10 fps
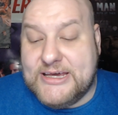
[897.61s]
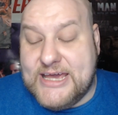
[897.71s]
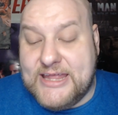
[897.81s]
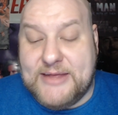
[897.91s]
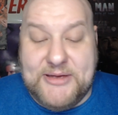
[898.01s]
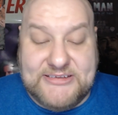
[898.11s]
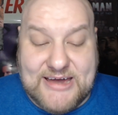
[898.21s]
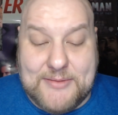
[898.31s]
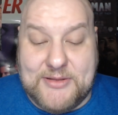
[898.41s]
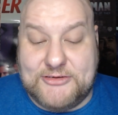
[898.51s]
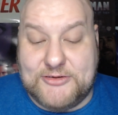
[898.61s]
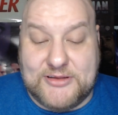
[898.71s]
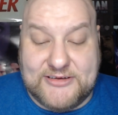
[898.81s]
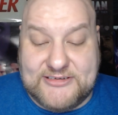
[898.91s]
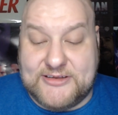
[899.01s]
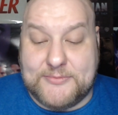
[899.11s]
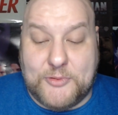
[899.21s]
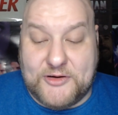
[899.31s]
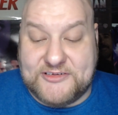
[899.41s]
In the meantime, they should listen to Boyd's